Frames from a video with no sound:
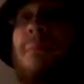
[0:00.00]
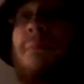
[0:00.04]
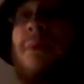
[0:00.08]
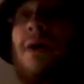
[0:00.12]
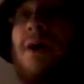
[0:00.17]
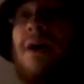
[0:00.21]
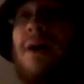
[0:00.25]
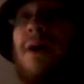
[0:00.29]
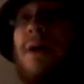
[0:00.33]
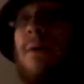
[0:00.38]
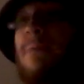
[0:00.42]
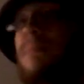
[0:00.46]

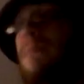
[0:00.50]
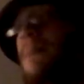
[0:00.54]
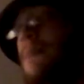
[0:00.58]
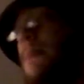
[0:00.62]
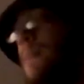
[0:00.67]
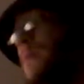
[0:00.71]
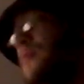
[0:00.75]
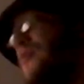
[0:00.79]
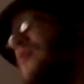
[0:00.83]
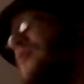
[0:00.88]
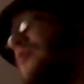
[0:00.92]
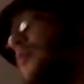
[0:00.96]
but
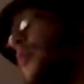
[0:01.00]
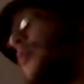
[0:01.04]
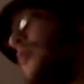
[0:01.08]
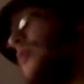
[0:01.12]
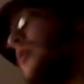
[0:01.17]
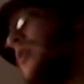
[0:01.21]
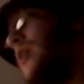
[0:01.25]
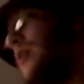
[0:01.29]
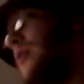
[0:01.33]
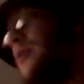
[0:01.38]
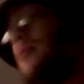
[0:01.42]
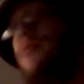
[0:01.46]

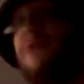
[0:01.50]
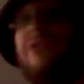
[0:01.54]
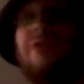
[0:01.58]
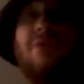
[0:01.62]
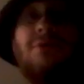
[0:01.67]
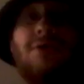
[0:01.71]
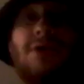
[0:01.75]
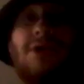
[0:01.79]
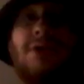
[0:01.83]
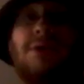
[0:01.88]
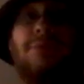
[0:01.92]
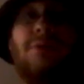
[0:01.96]
4, when
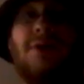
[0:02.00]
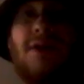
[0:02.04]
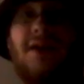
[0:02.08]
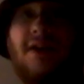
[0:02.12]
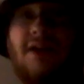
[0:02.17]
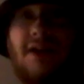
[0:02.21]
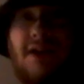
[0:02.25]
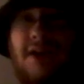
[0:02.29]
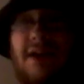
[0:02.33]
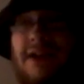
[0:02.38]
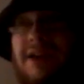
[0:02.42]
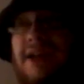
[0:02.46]
you really
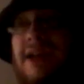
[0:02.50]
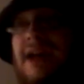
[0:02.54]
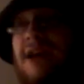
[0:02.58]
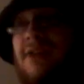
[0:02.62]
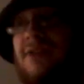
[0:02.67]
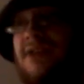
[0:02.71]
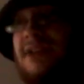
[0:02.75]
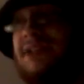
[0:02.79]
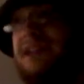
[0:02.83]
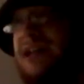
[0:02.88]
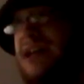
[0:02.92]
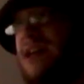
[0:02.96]
break it
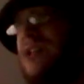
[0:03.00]
down, is